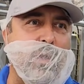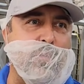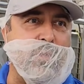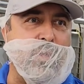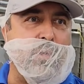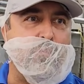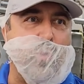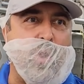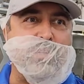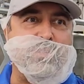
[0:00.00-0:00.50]
I'm
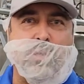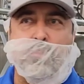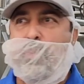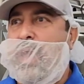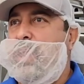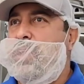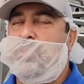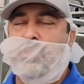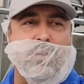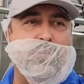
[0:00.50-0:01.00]
the project
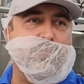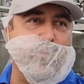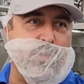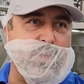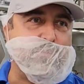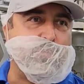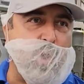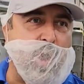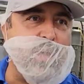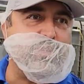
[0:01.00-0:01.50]
manager for
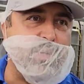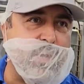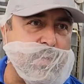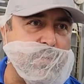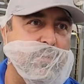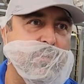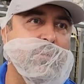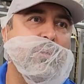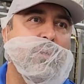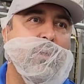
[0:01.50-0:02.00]
this
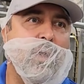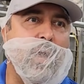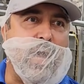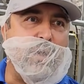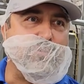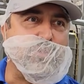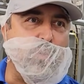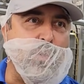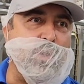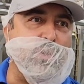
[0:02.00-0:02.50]
project.
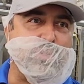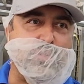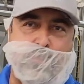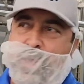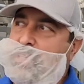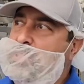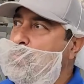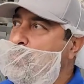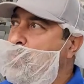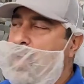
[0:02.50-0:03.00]
I was the one who
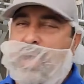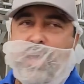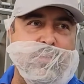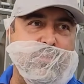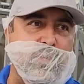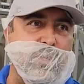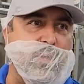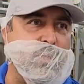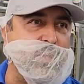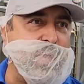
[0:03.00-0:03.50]
specified
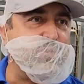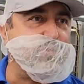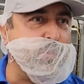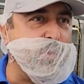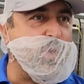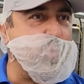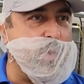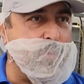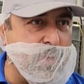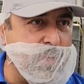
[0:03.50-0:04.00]
the Latrum
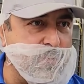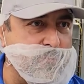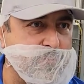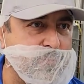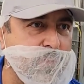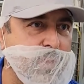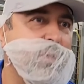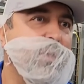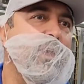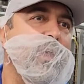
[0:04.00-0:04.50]
equipment,
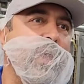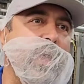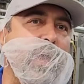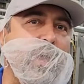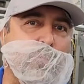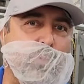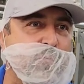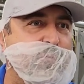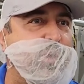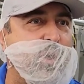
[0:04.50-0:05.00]

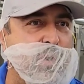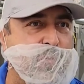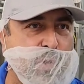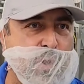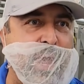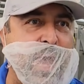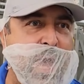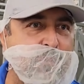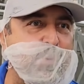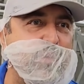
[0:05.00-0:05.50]
and we're very,
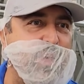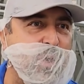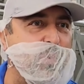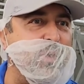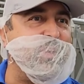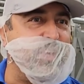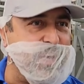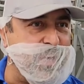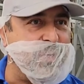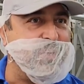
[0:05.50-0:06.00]
very happy that
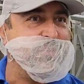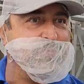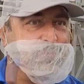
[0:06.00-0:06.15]
we did.